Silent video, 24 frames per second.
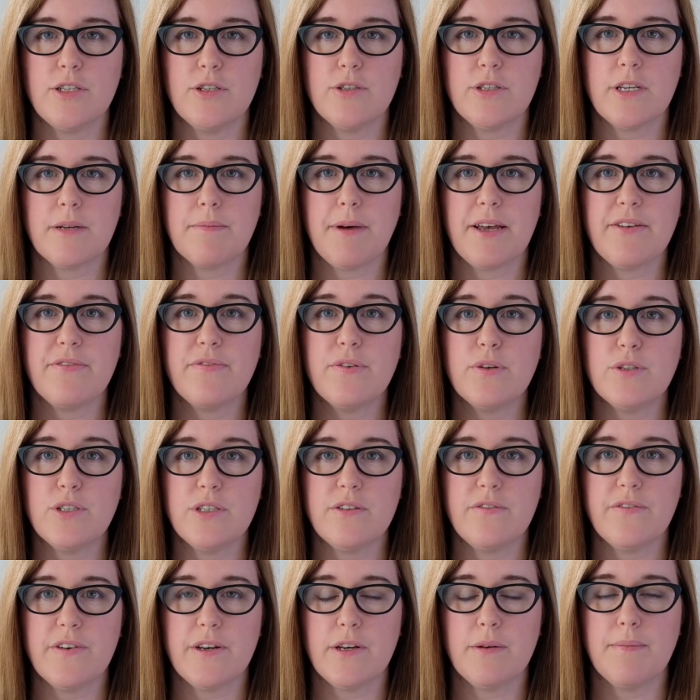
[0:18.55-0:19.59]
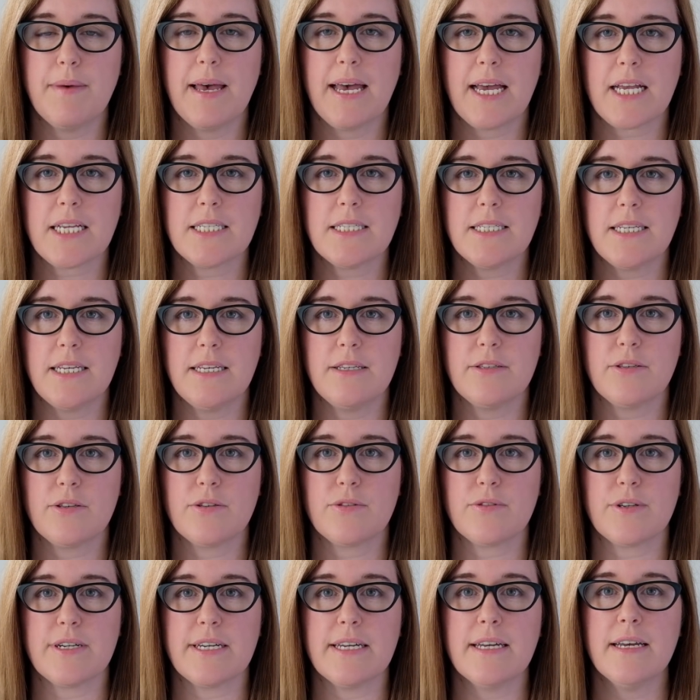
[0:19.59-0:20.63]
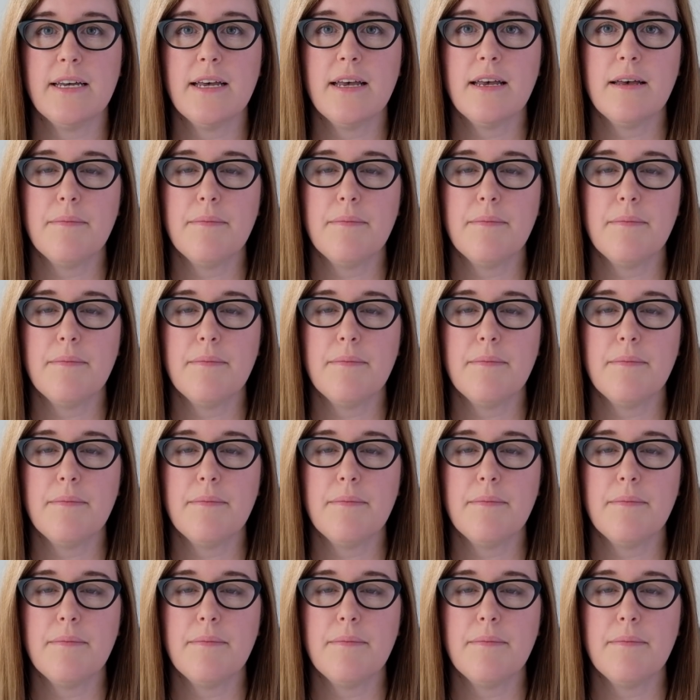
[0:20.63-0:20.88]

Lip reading: using my FUJIFILM X-T3,